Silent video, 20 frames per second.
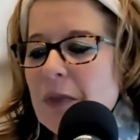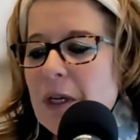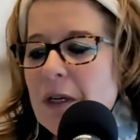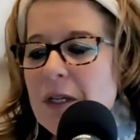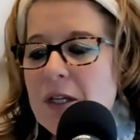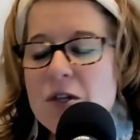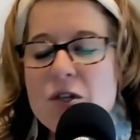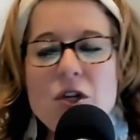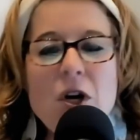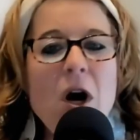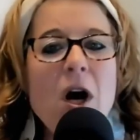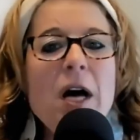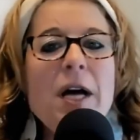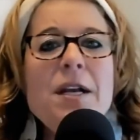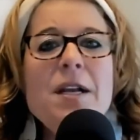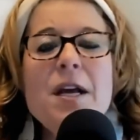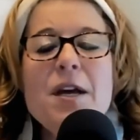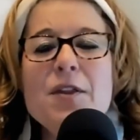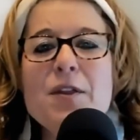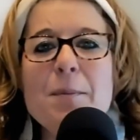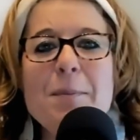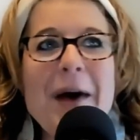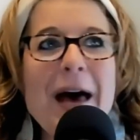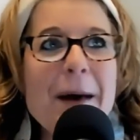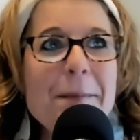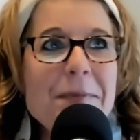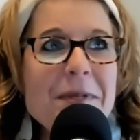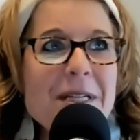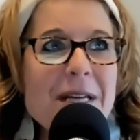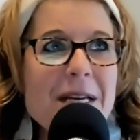John the
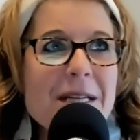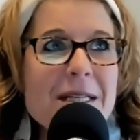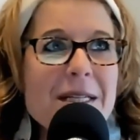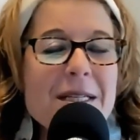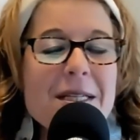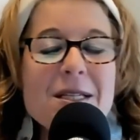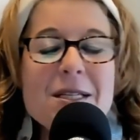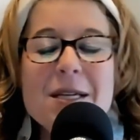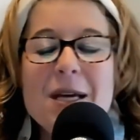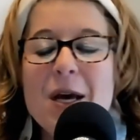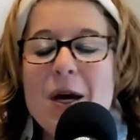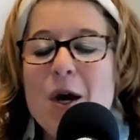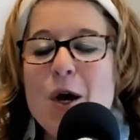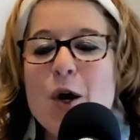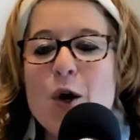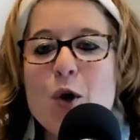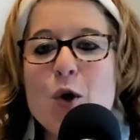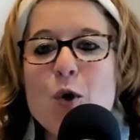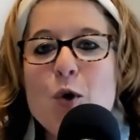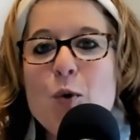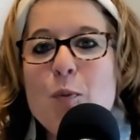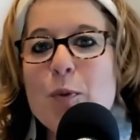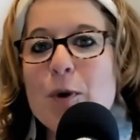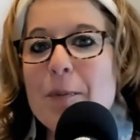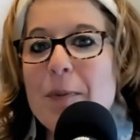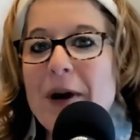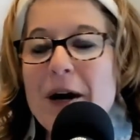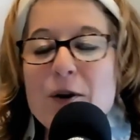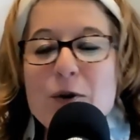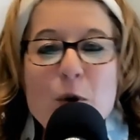Baptist, who
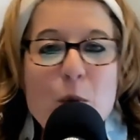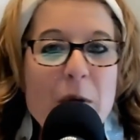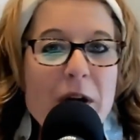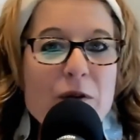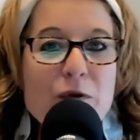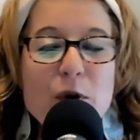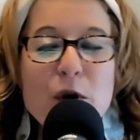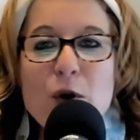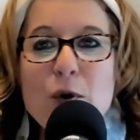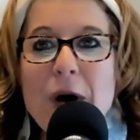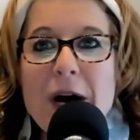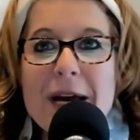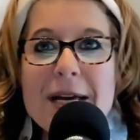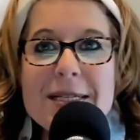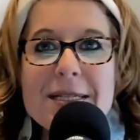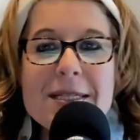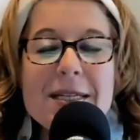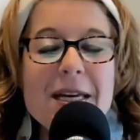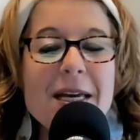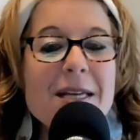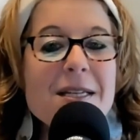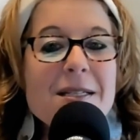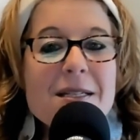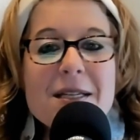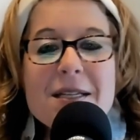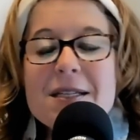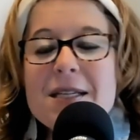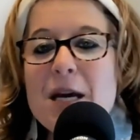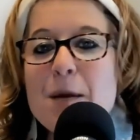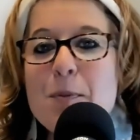prepared the way for Christ. His
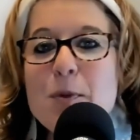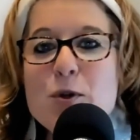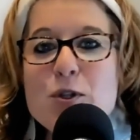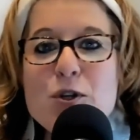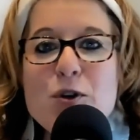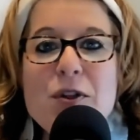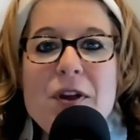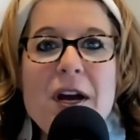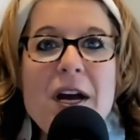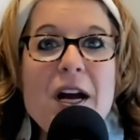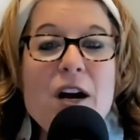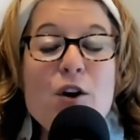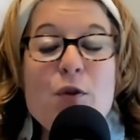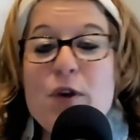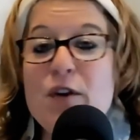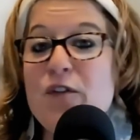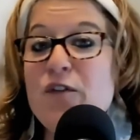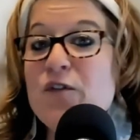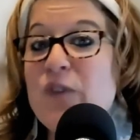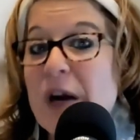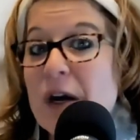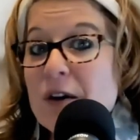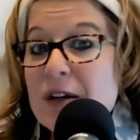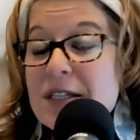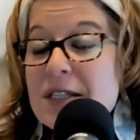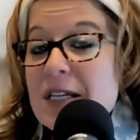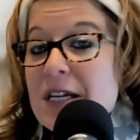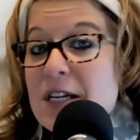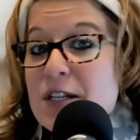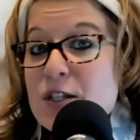disciples are there. The
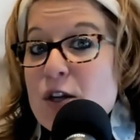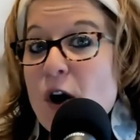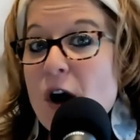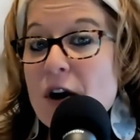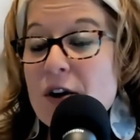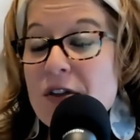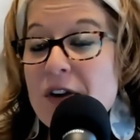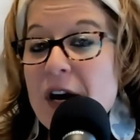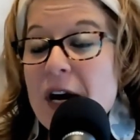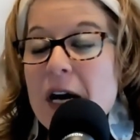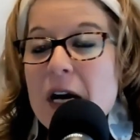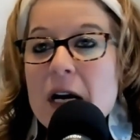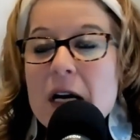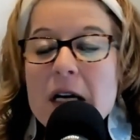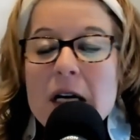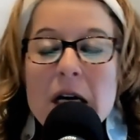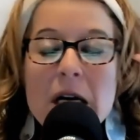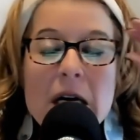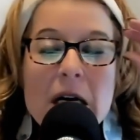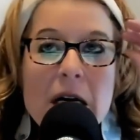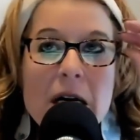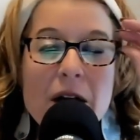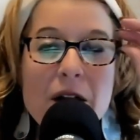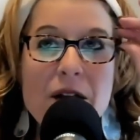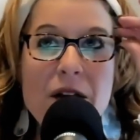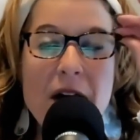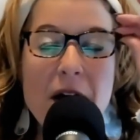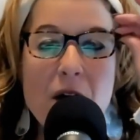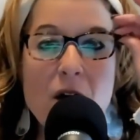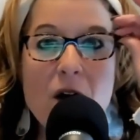Pharisees are there.
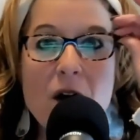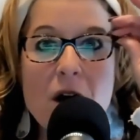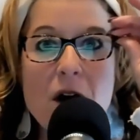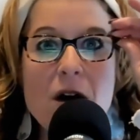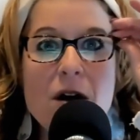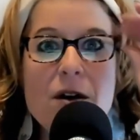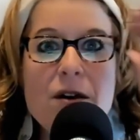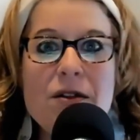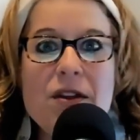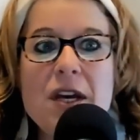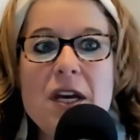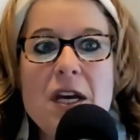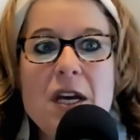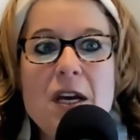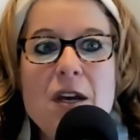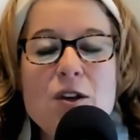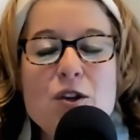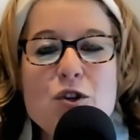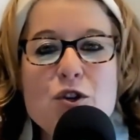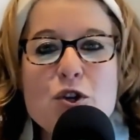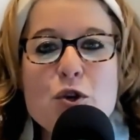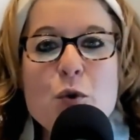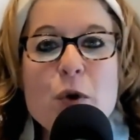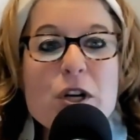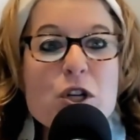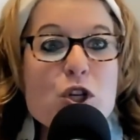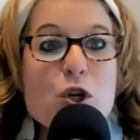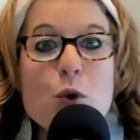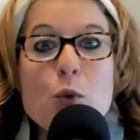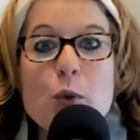They are the Jewish
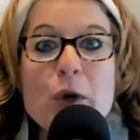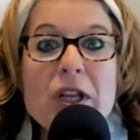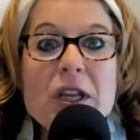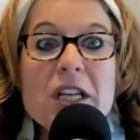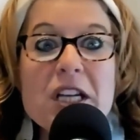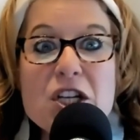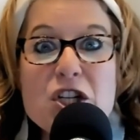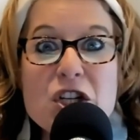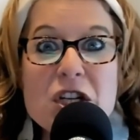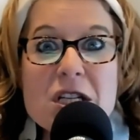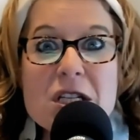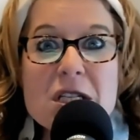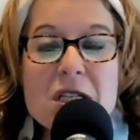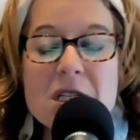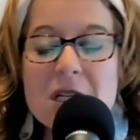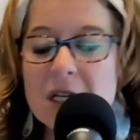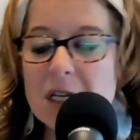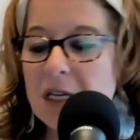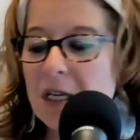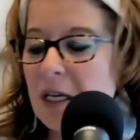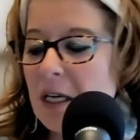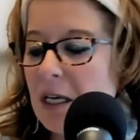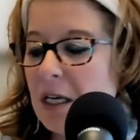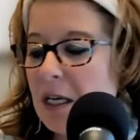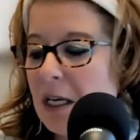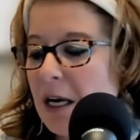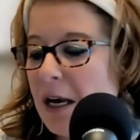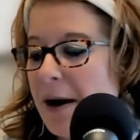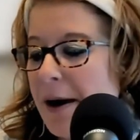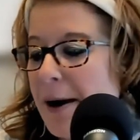religious
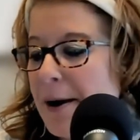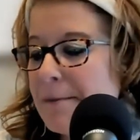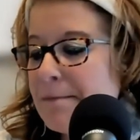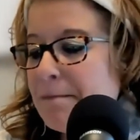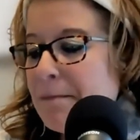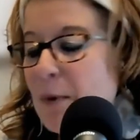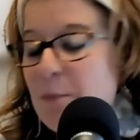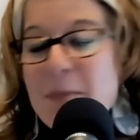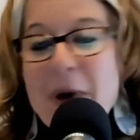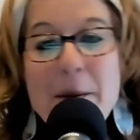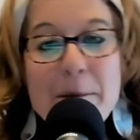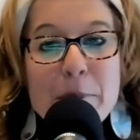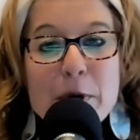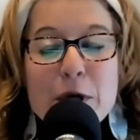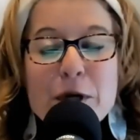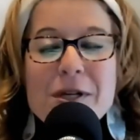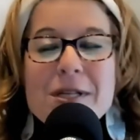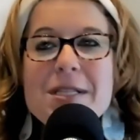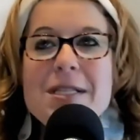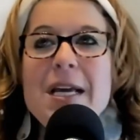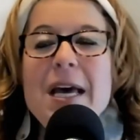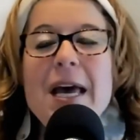members.